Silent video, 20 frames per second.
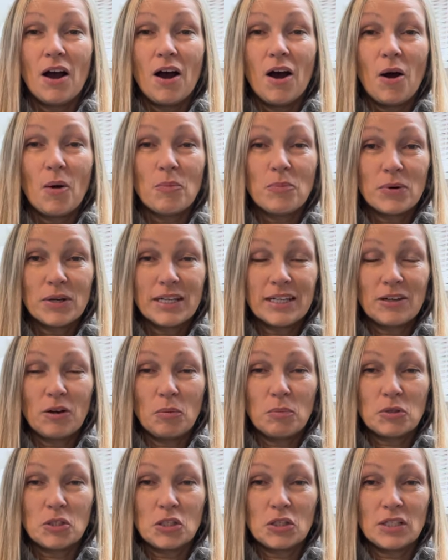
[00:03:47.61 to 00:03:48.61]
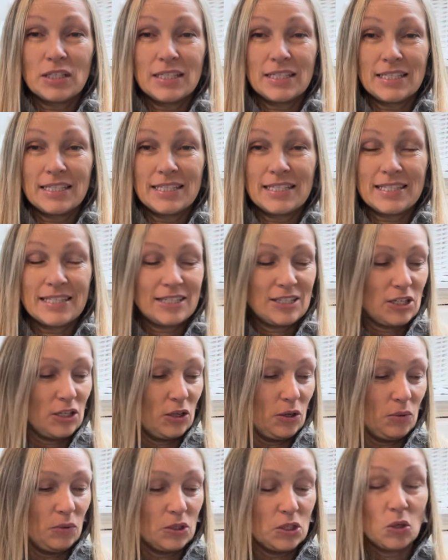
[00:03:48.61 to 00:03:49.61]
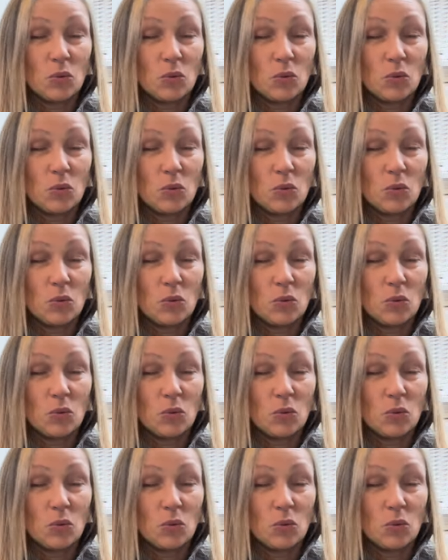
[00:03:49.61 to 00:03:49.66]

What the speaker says: are brilliant opportunities to